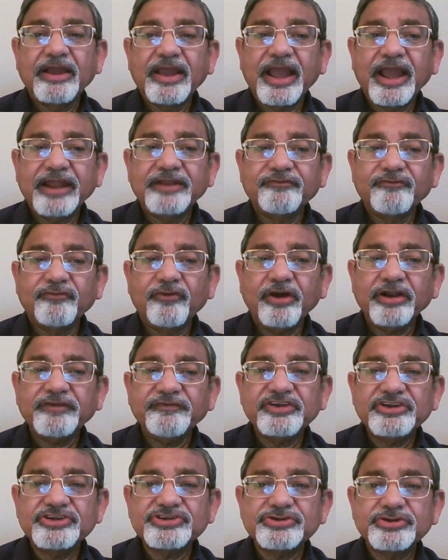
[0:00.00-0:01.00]
And what
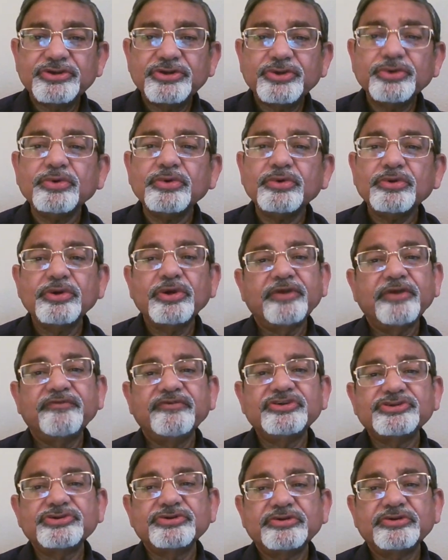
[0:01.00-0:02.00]
we should do,
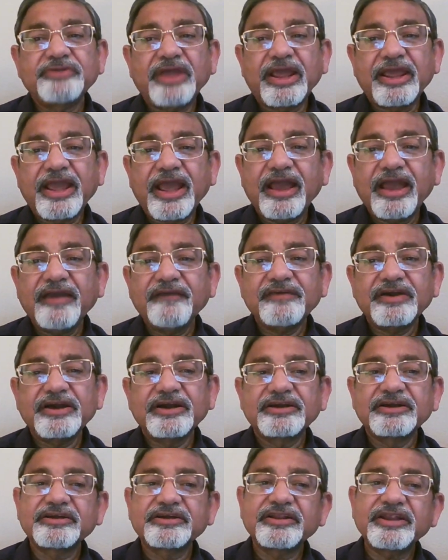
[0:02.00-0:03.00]
we should have a
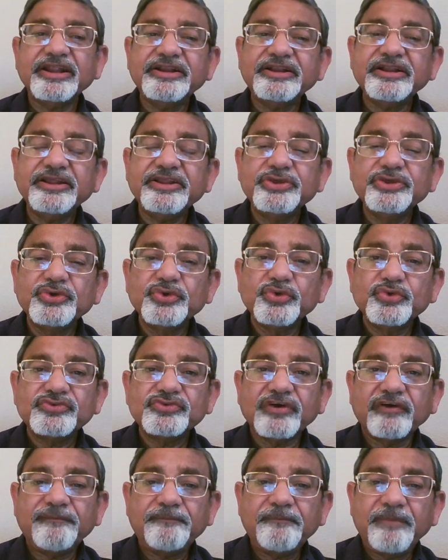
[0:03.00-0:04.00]
greater use
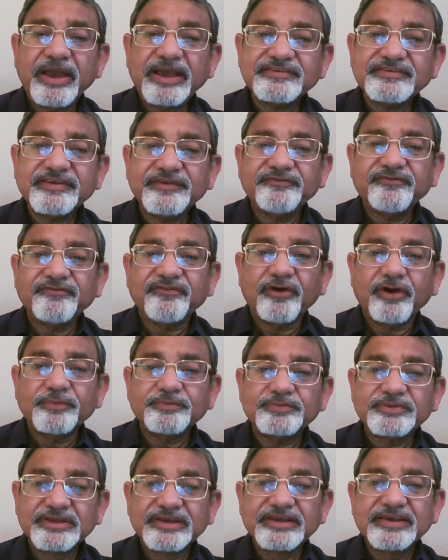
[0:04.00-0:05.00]
of passive
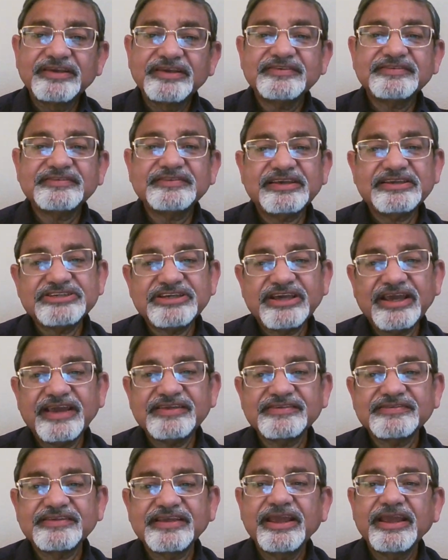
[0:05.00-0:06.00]
forms such
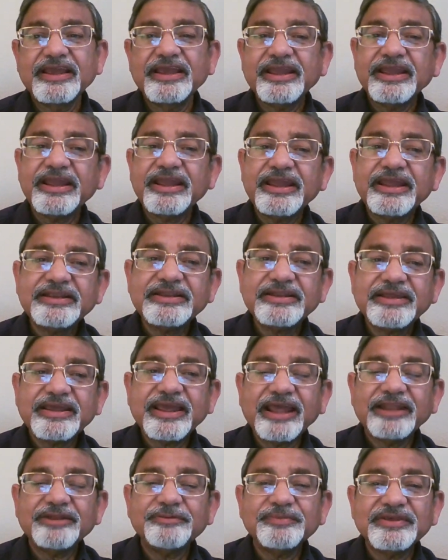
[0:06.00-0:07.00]
as it
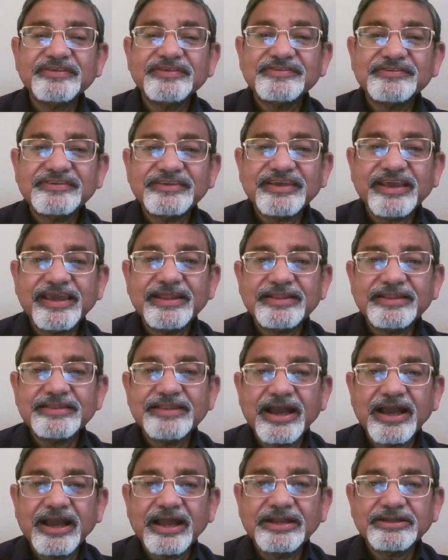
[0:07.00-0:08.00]
can be seen
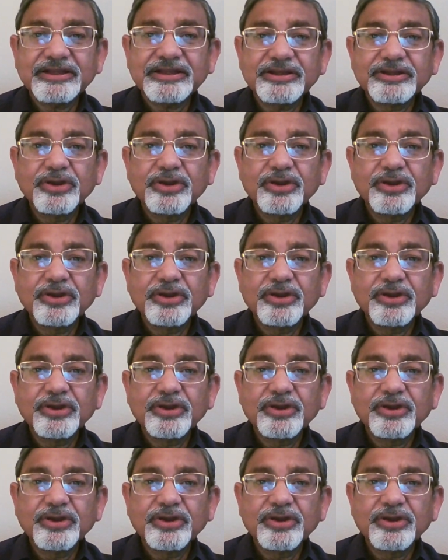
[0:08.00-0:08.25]
that